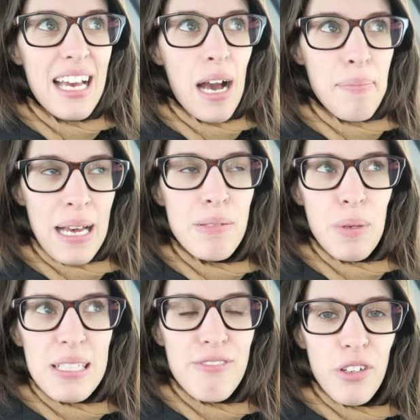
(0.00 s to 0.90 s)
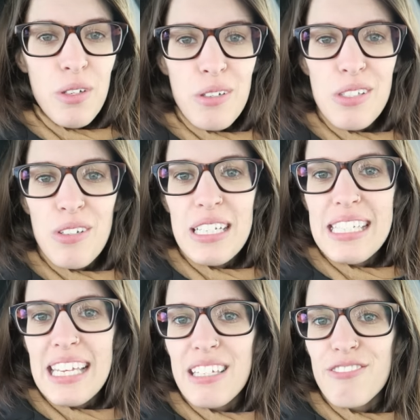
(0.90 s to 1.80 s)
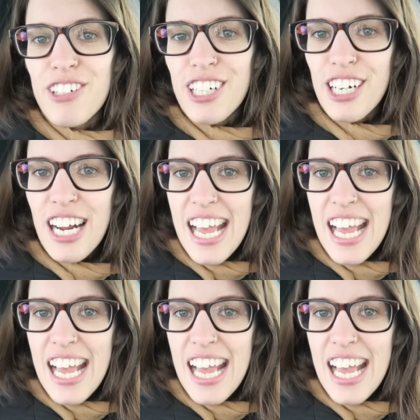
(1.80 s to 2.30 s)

a passport photo, sorry, taken for her.